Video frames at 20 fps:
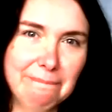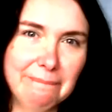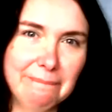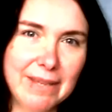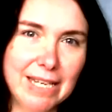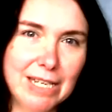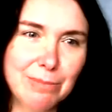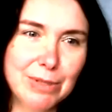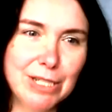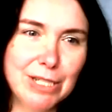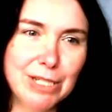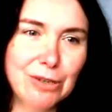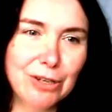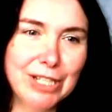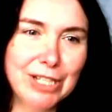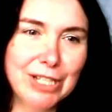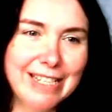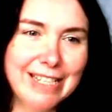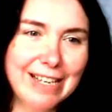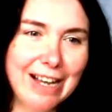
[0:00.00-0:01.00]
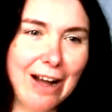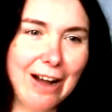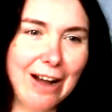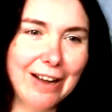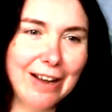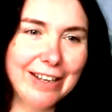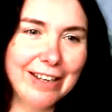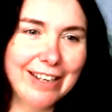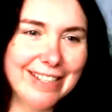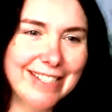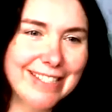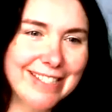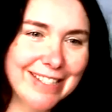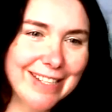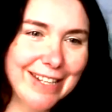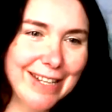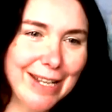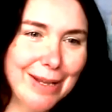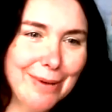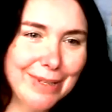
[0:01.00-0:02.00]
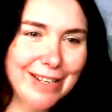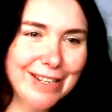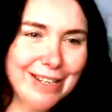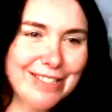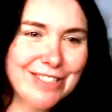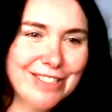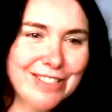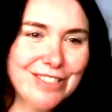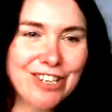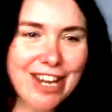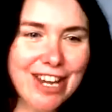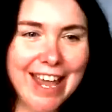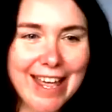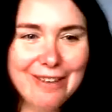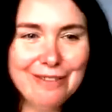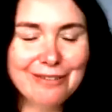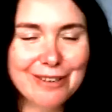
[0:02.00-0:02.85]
Anybody got any highlights that they would like to share